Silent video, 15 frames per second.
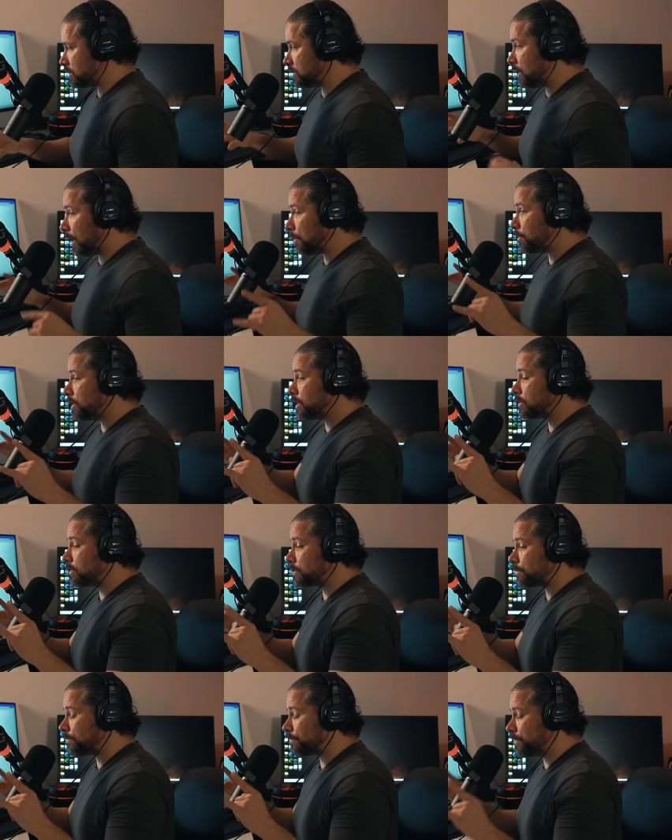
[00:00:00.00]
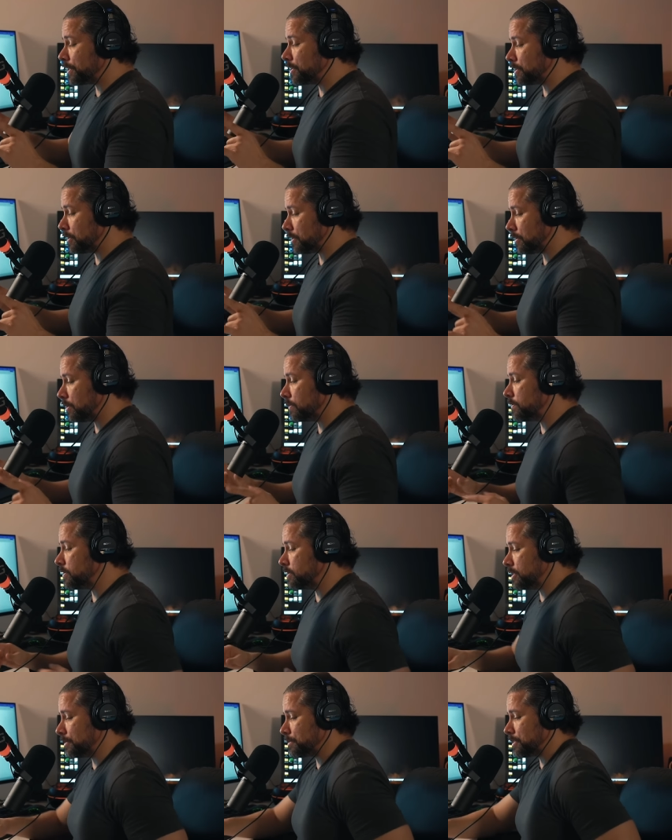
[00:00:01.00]
domineering figure over
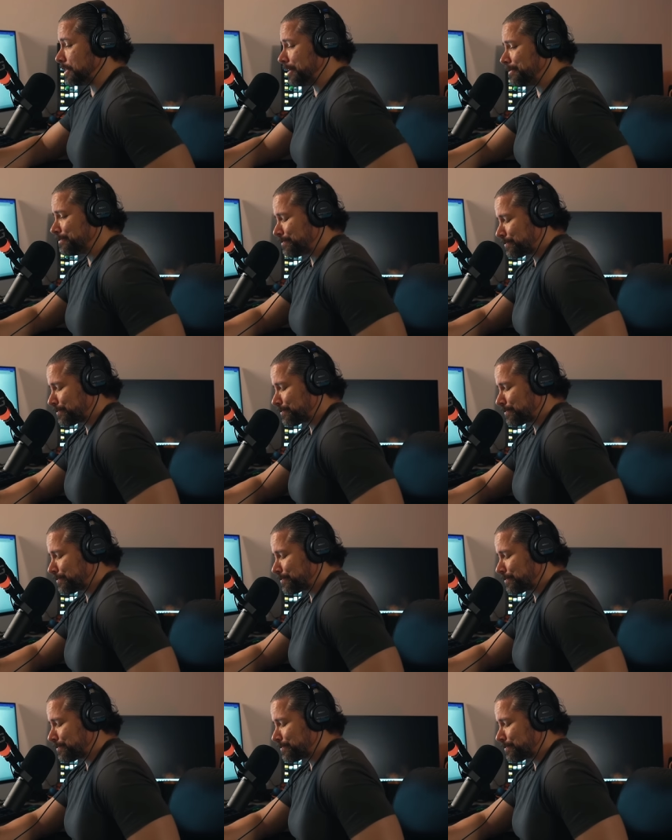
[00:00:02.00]
Gypsy.